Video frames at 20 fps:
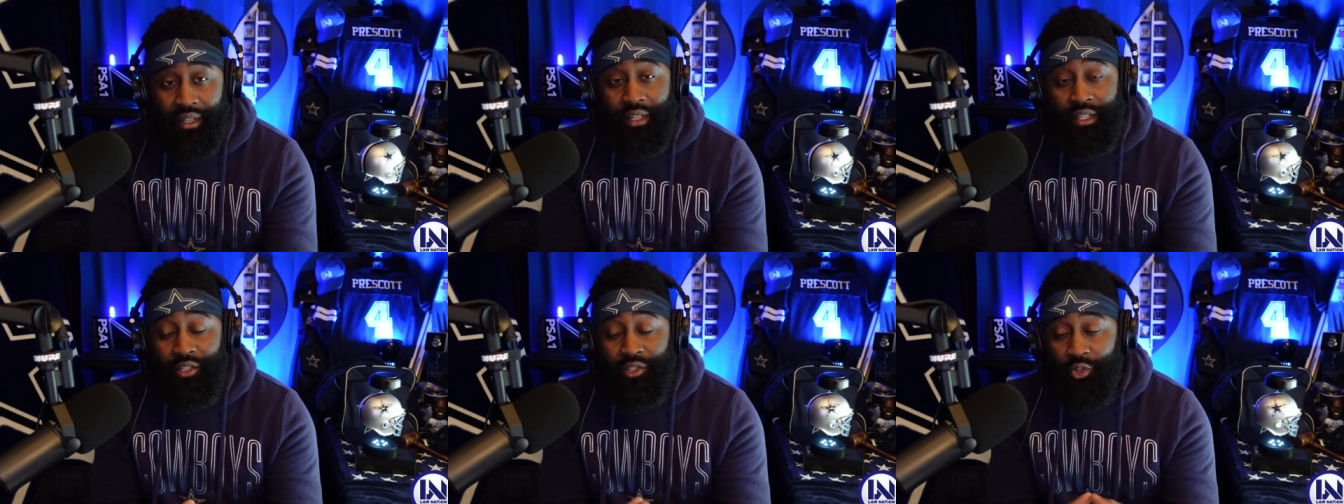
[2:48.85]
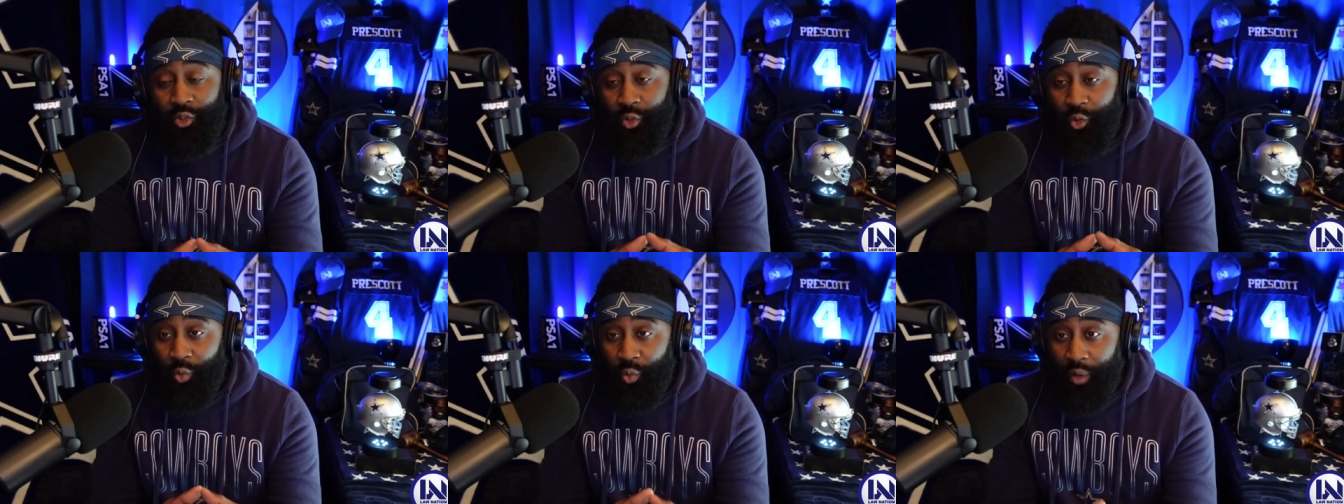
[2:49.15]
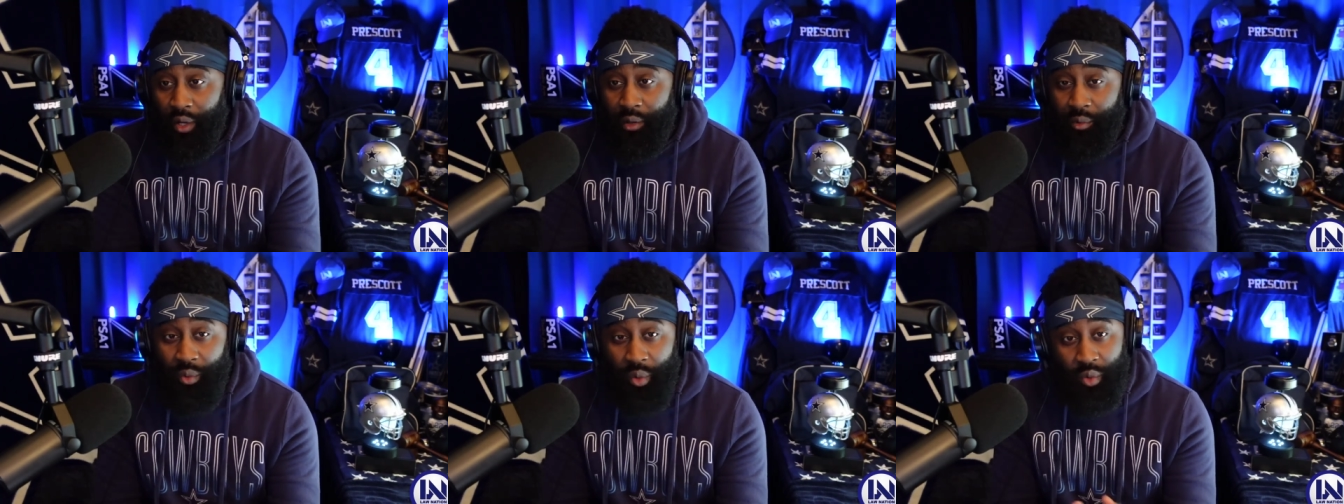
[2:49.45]
he's a
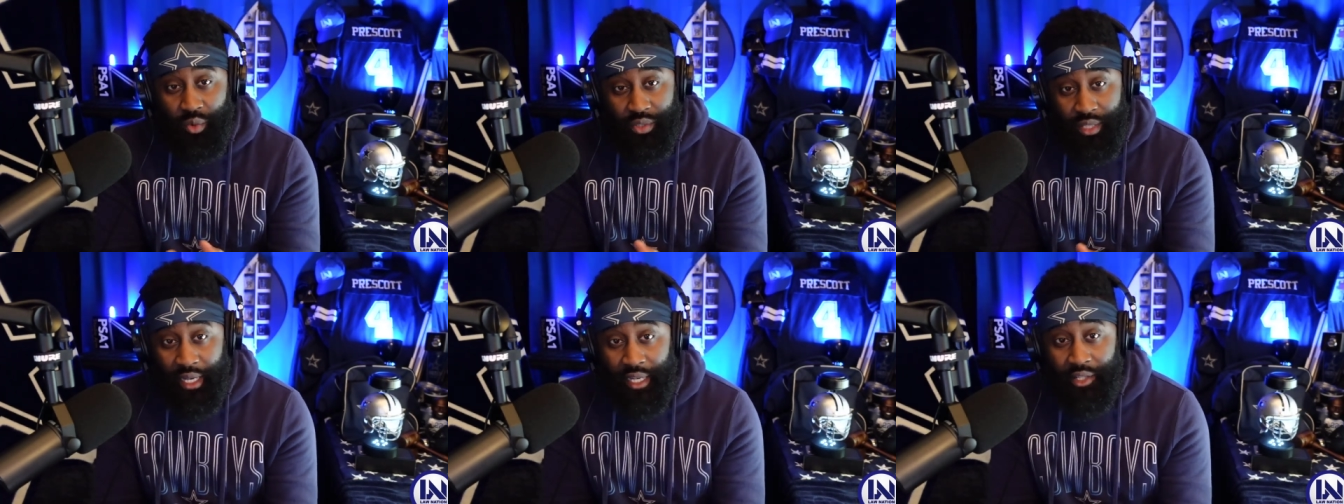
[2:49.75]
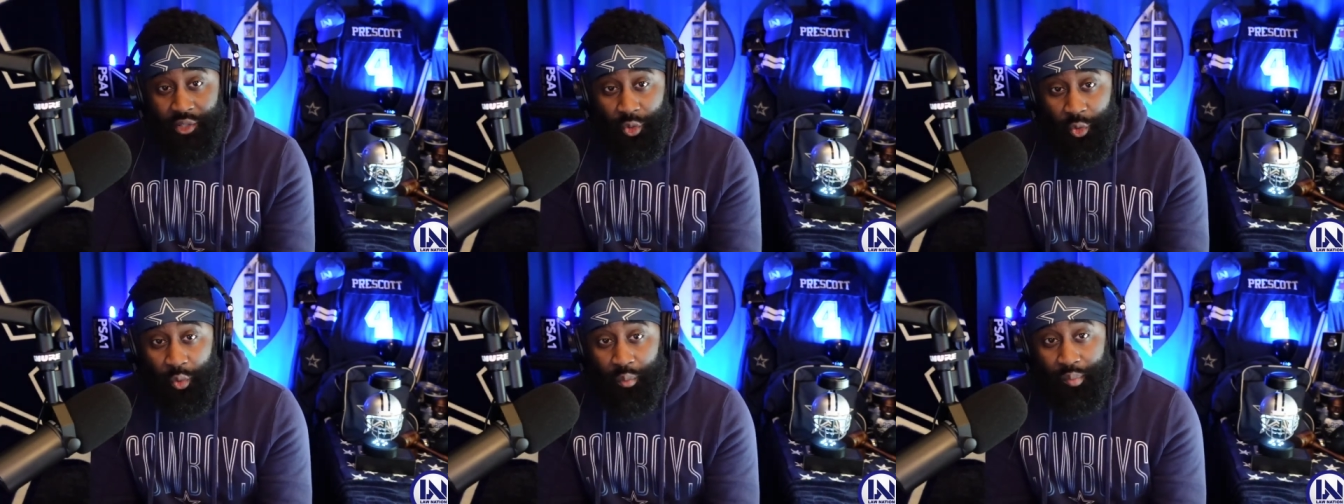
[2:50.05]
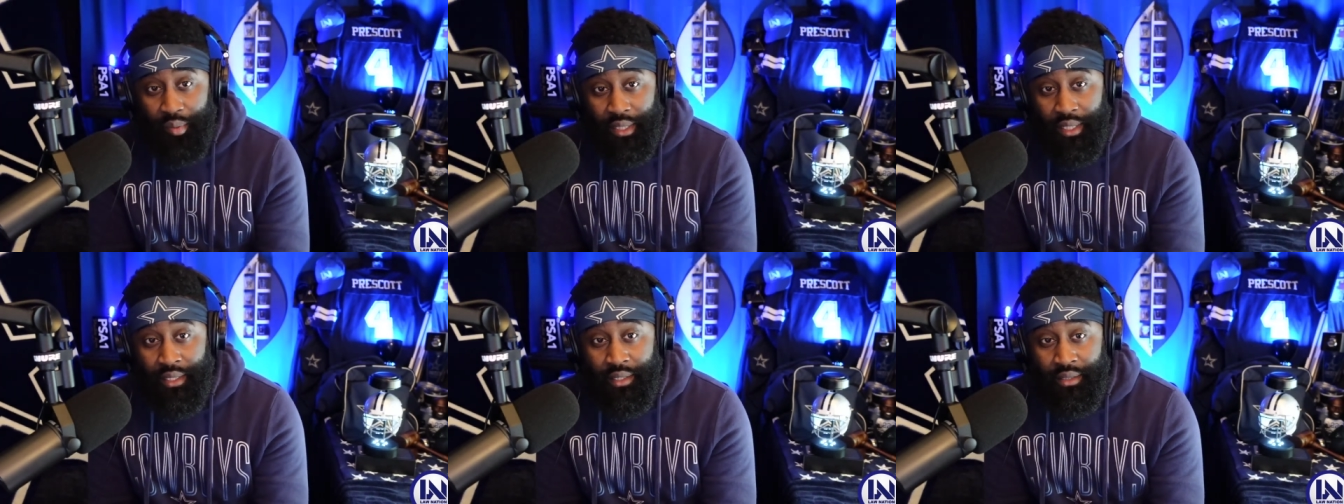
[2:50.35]
great rotational
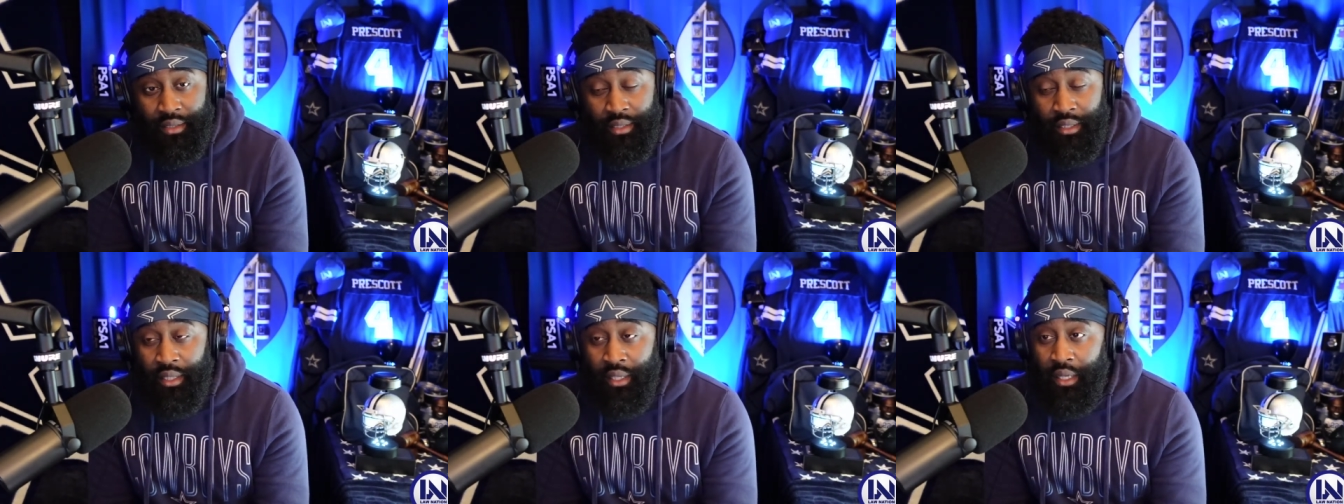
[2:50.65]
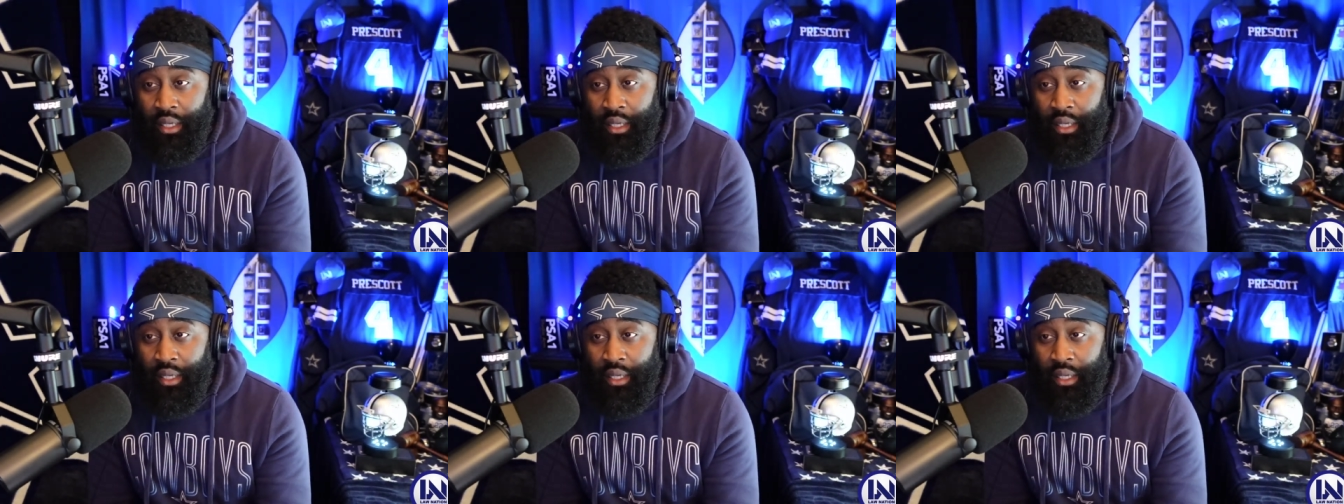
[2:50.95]
piece,